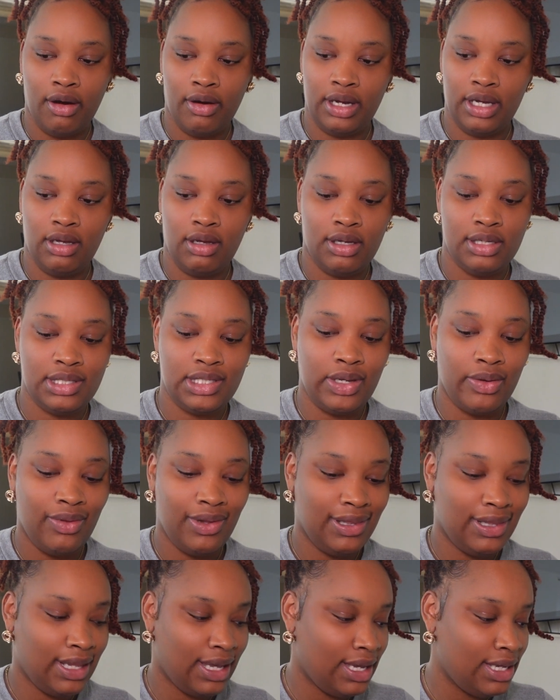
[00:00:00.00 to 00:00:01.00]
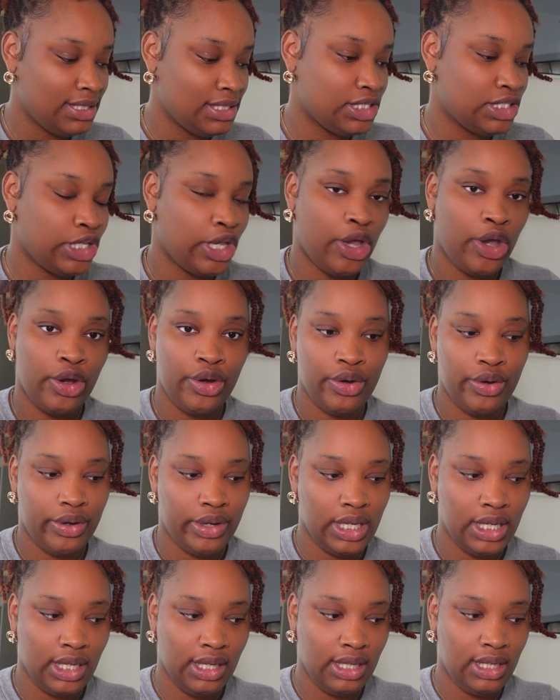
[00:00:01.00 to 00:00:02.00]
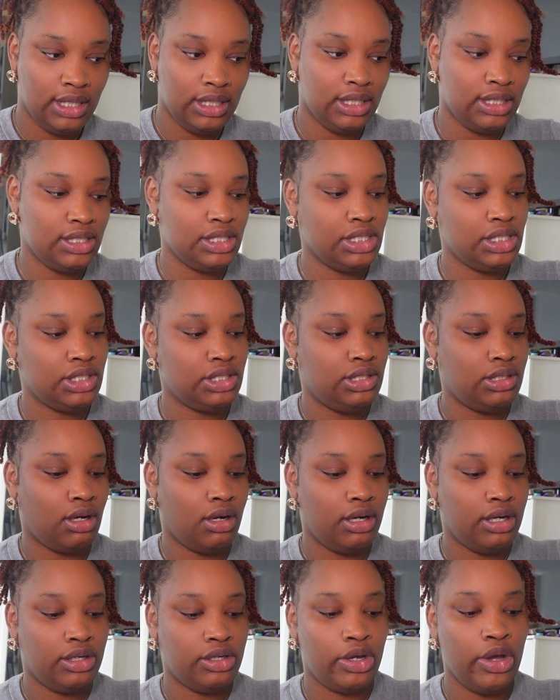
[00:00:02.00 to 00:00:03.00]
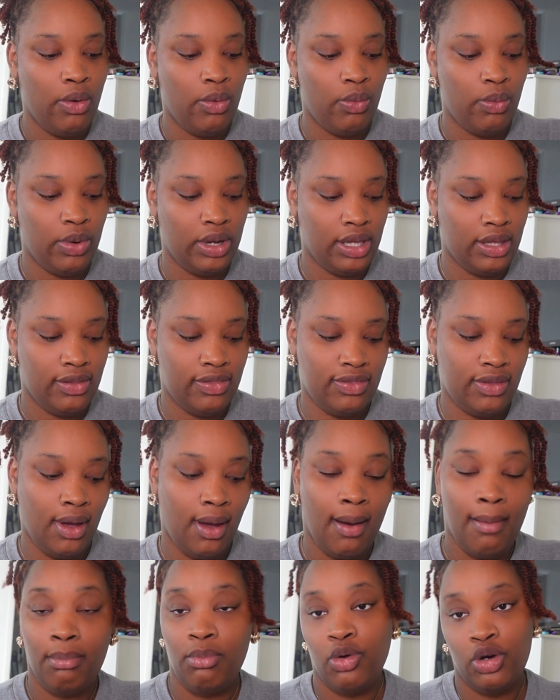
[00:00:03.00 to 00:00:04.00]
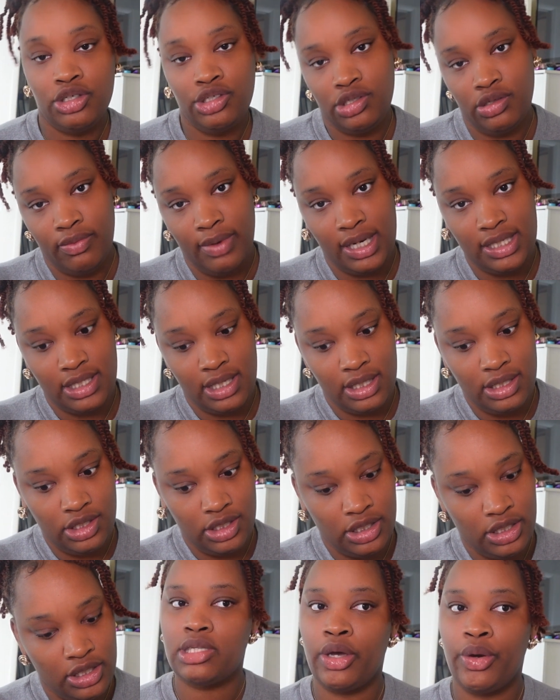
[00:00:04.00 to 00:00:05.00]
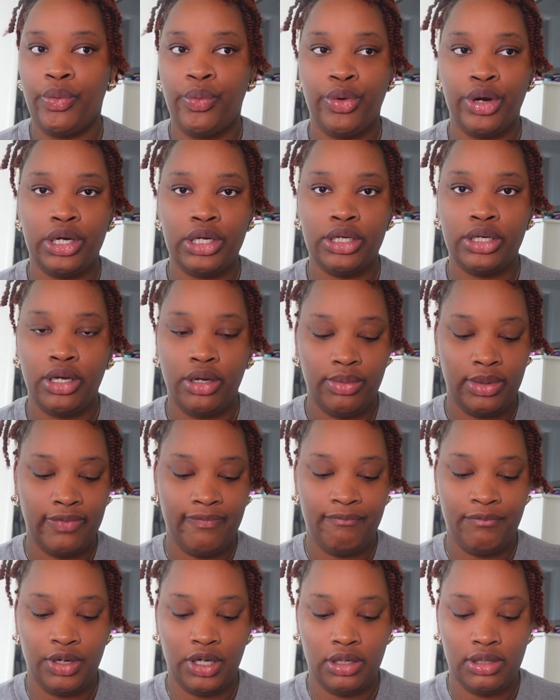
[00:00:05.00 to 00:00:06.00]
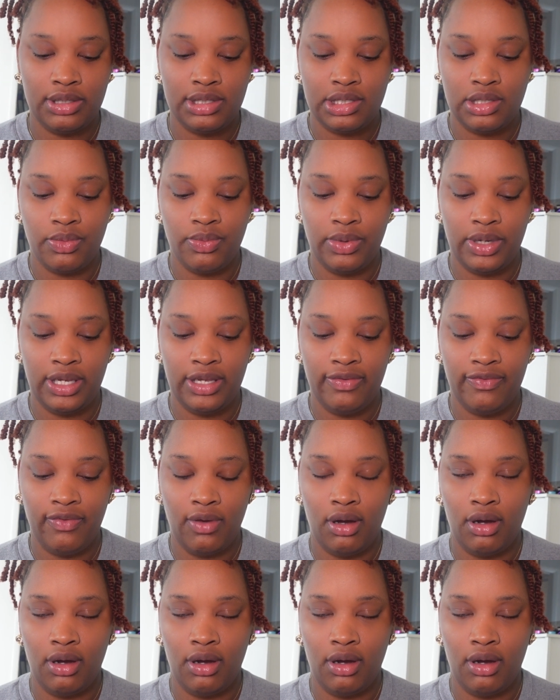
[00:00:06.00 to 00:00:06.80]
All right, y'all, so let's go ahead and start with moisturization. So we're gonna go in first with